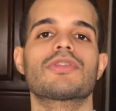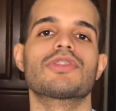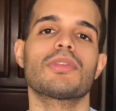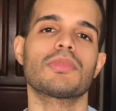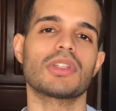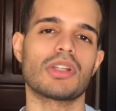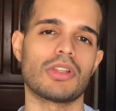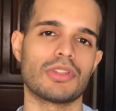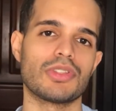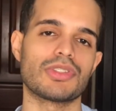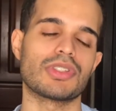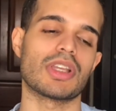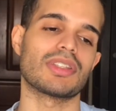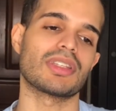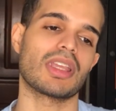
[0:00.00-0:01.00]
Something along those
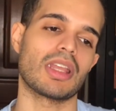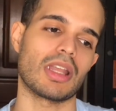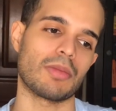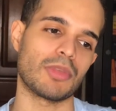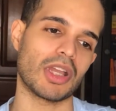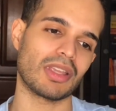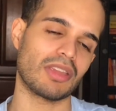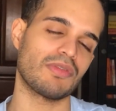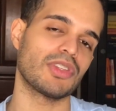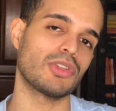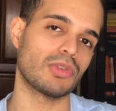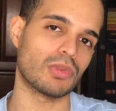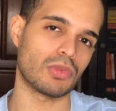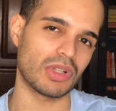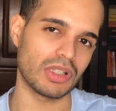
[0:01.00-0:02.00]
lines. Again, I'm not giving
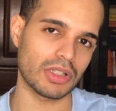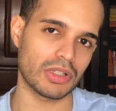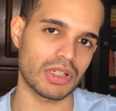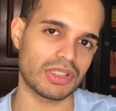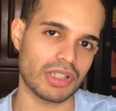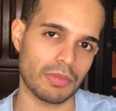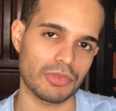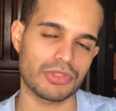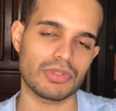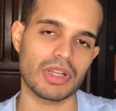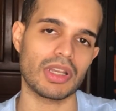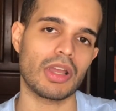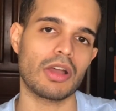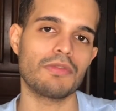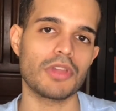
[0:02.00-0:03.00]
you really good examples right
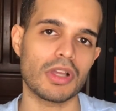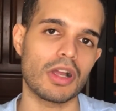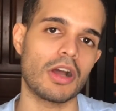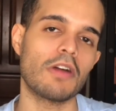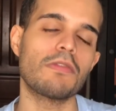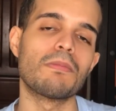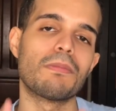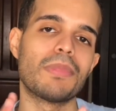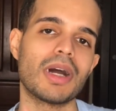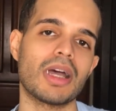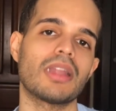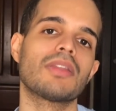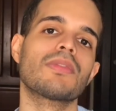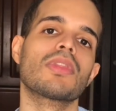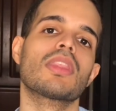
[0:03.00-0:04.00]
now off the cuff,
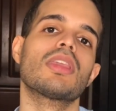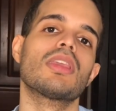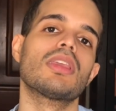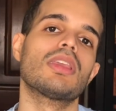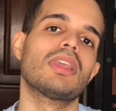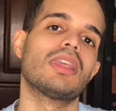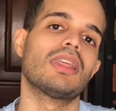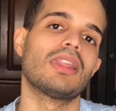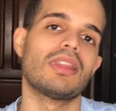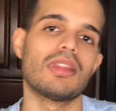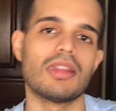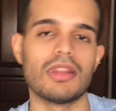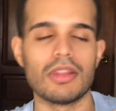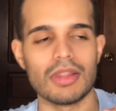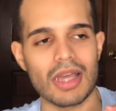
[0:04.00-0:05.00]
but
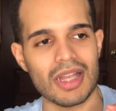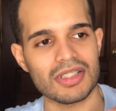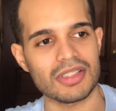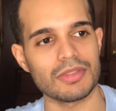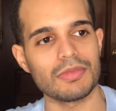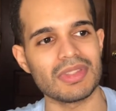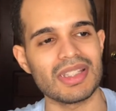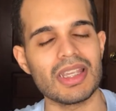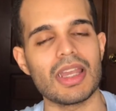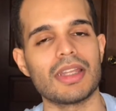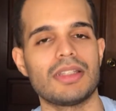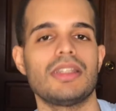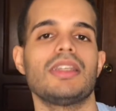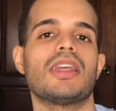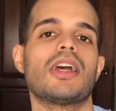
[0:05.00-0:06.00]
that's the
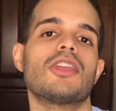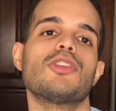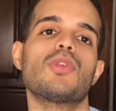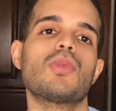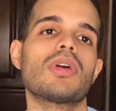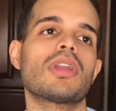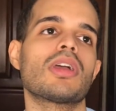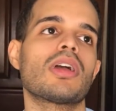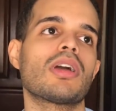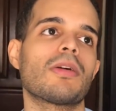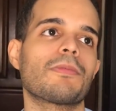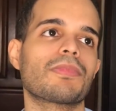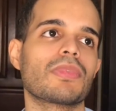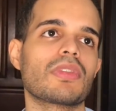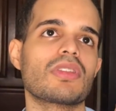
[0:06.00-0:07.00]
idea. You want
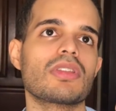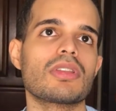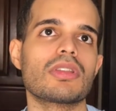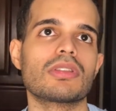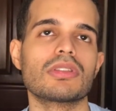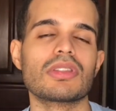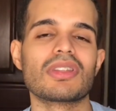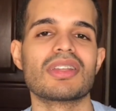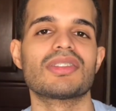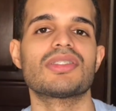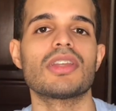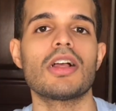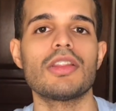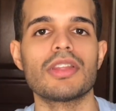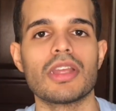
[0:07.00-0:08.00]
to
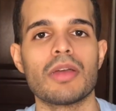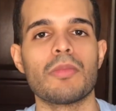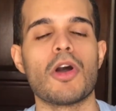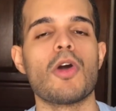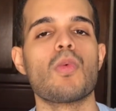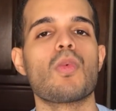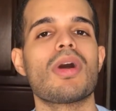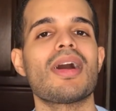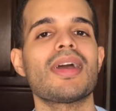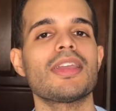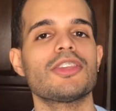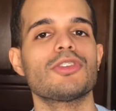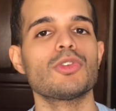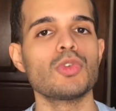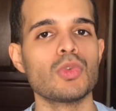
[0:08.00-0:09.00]
sell them on why
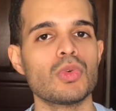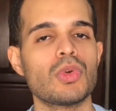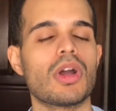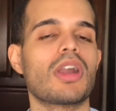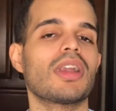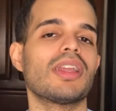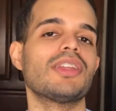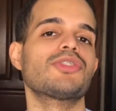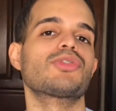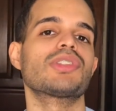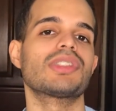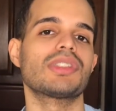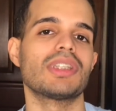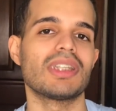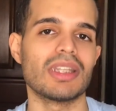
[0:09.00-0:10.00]
you are
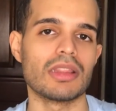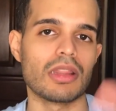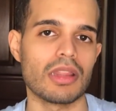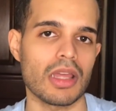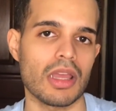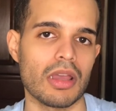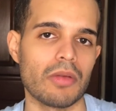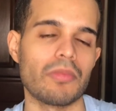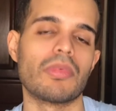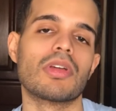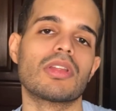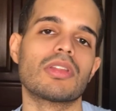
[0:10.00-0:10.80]
interested in them.